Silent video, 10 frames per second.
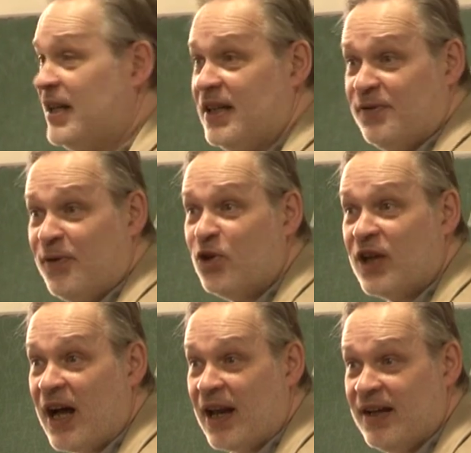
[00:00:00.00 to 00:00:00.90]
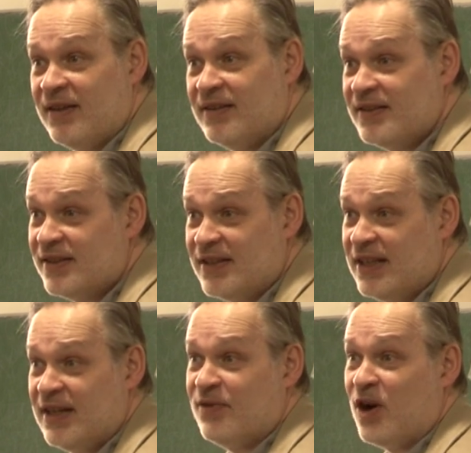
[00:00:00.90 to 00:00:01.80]
It's full colour, there's a
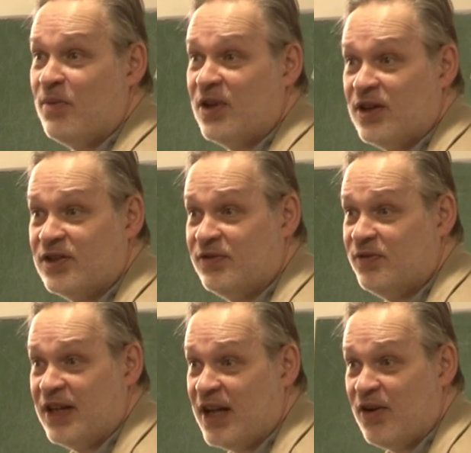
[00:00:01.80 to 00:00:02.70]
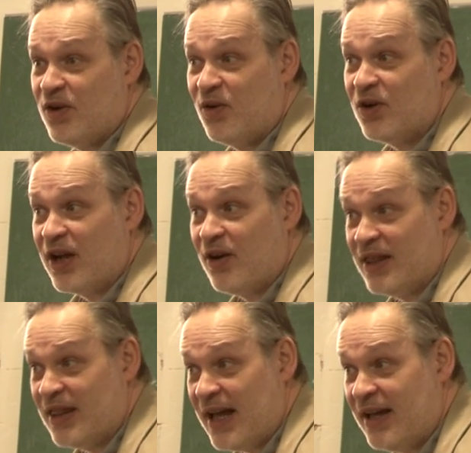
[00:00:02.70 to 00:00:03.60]
CD-ROM with lots of video and audio
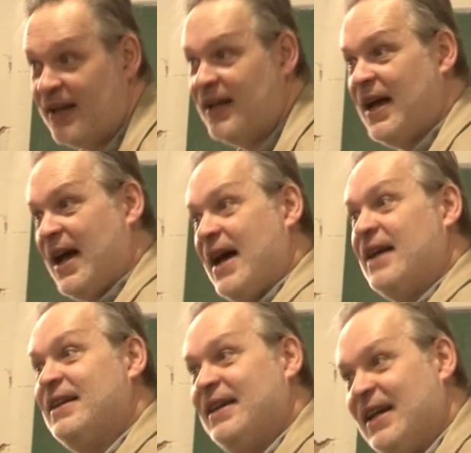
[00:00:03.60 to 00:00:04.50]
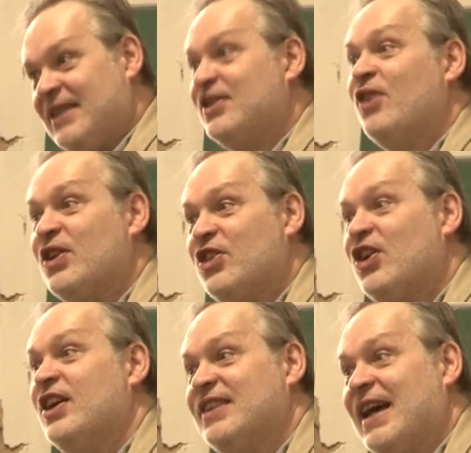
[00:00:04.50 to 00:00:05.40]
in there, and it's only
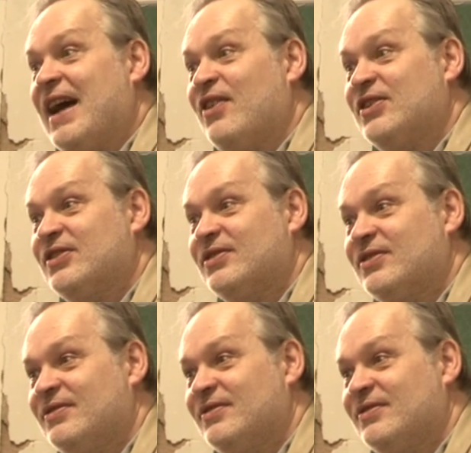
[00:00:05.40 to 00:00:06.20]
30 hours.